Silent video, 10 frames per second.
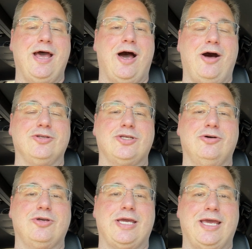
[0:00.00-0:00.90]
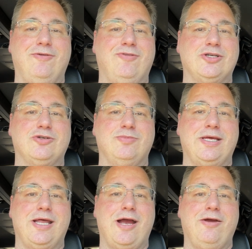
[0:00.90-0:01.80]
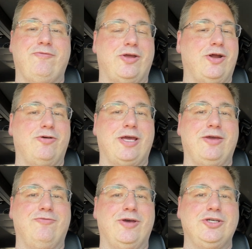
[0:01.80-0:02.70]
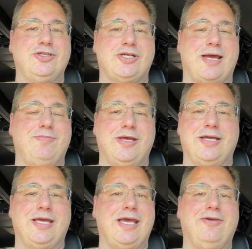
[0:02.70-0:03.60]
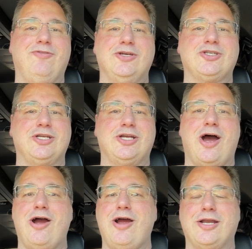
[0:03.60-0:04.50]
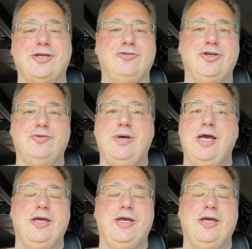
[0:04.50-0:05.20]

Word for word: Also, Kingfish will be there. If you know Kingfish, type in Kingfish Guitar on YouTube.